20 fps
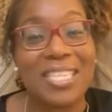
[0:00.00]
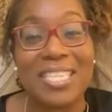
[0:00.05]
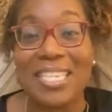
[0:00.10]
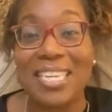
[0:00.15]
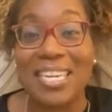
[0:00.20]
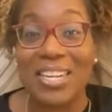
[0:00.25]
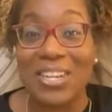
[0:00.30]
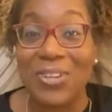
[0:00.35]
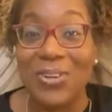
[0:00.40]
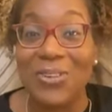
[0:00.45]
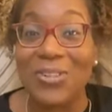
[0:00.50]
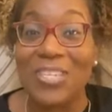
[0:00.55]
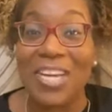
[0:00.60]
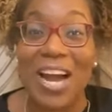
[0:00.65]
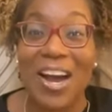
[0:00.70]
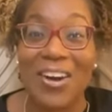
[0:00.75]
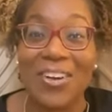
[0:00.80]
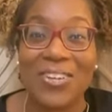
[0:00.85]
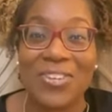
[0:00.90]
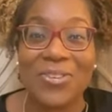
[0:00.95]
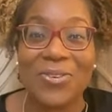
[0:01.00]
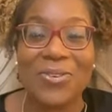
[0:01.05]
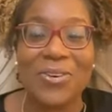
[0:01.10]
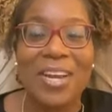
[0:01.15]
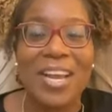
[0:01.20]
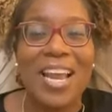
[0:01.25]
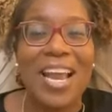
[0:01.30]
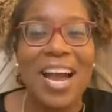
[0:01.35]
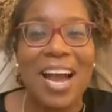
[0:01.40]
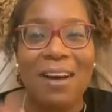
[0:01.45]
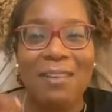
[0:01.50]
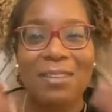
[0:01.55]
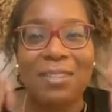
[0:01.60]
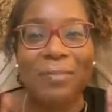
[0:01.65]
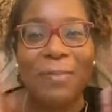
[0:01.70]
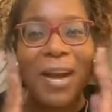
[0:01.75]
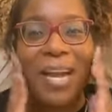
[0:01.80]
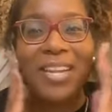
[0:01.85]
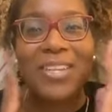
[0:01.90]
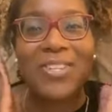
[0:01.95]
This includes y'all too. I'm
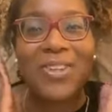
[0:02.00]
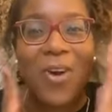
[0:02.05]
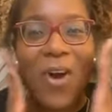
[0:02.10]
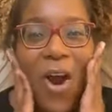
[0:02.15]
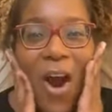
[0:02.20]
smiling so